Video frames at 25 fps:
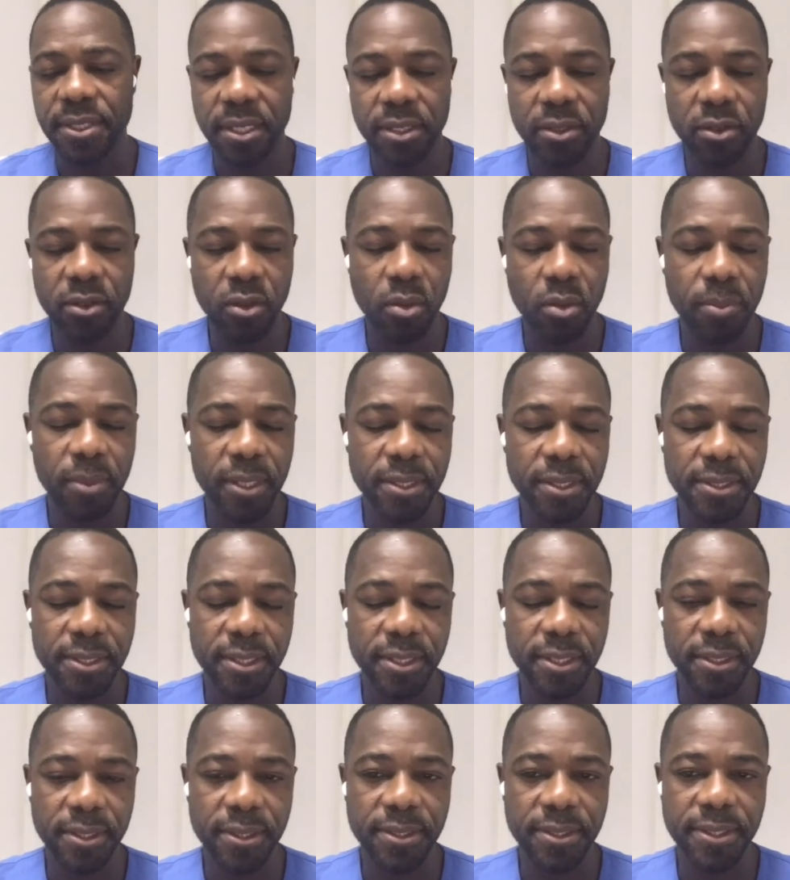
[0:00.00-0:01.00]

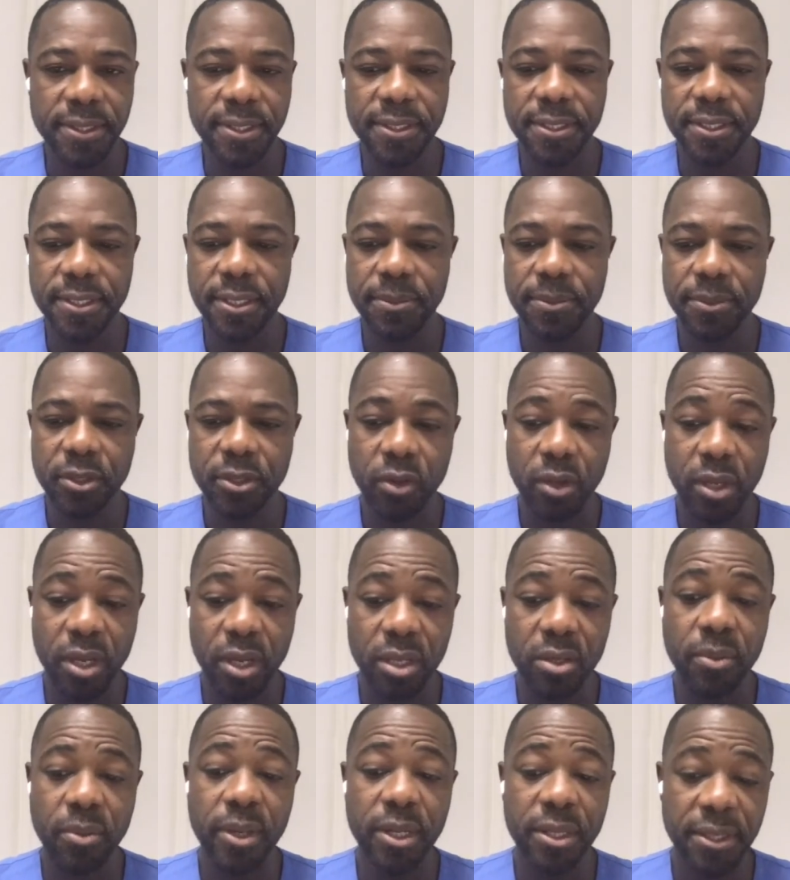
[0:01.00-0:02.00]
annuloplasty systems, the
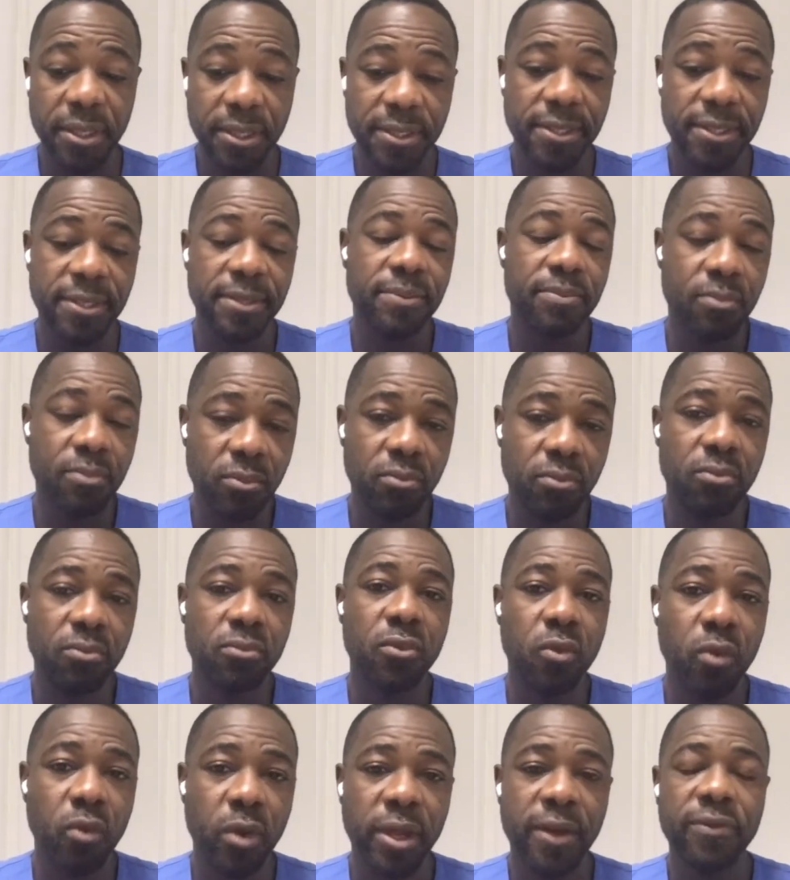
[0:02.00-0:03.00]
cardioband is,
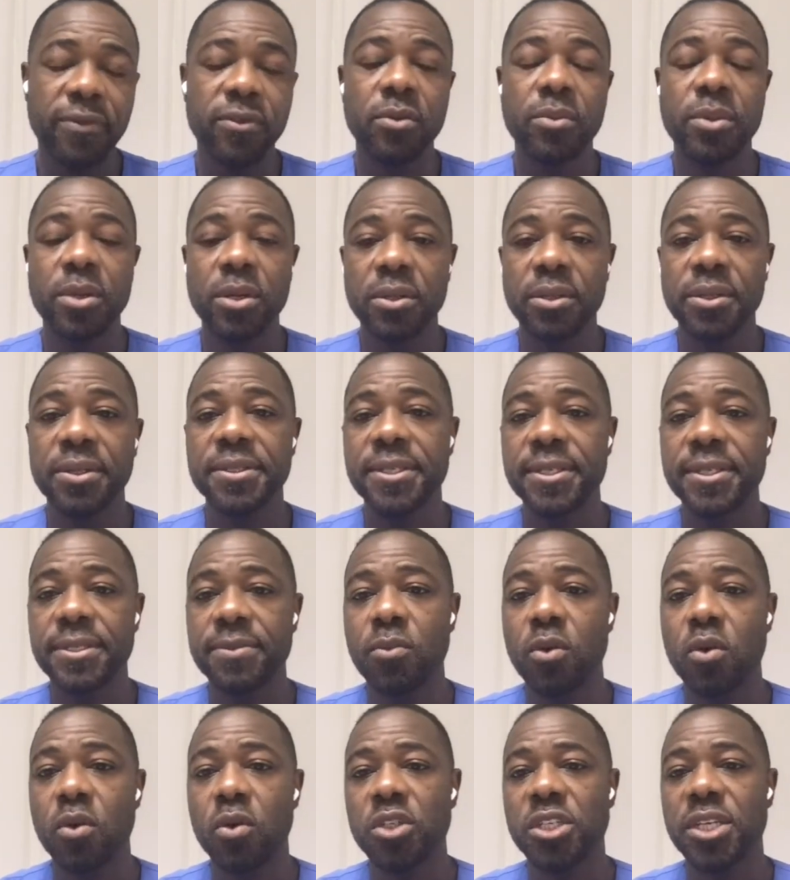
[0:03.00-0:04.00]
we have to be honest, is
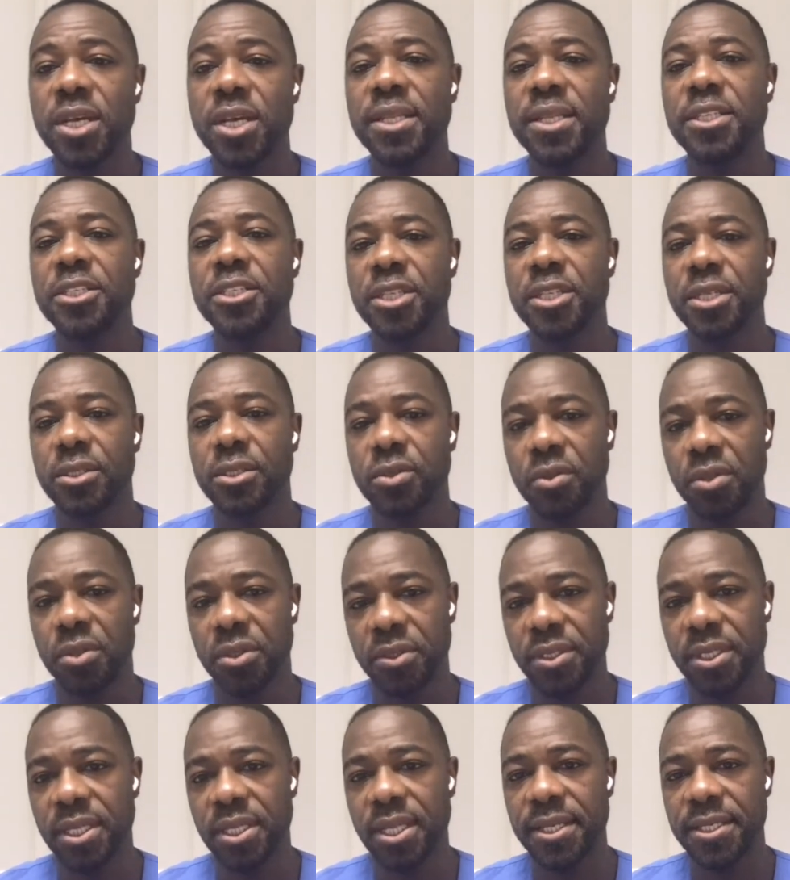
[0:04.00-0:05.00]
more challenging to
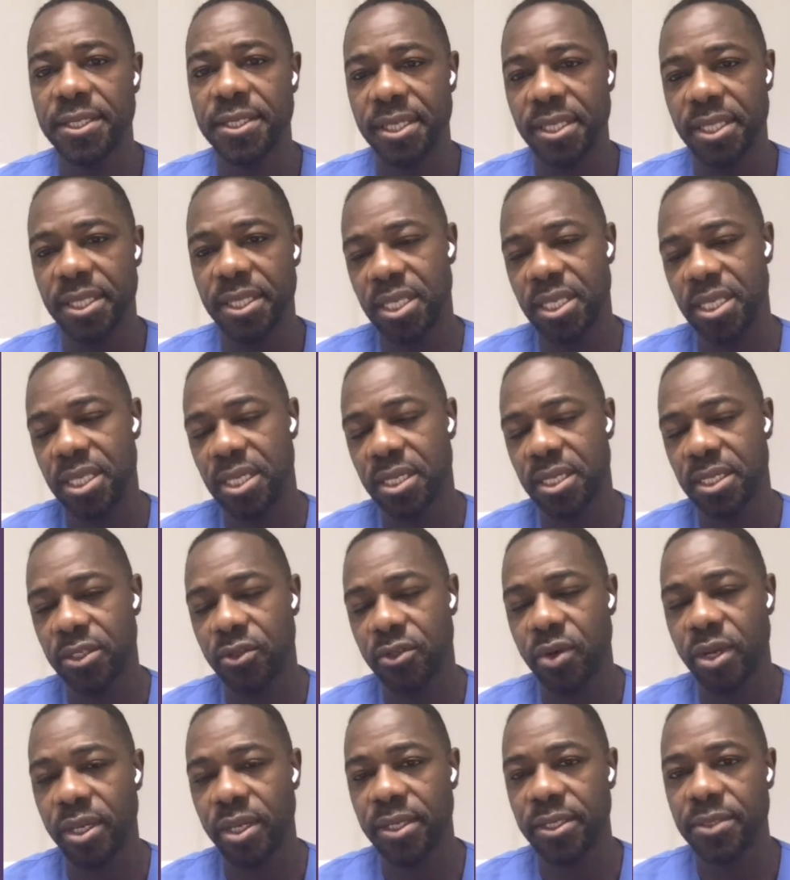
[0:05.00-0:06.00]
utilize in the
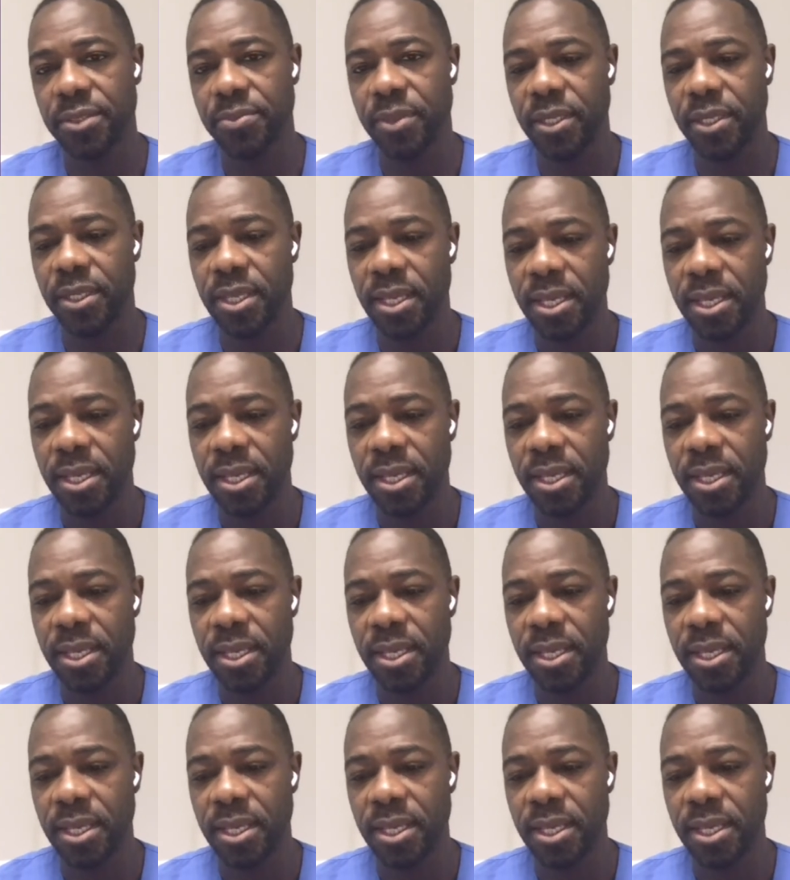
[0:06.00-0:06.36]
tricuspid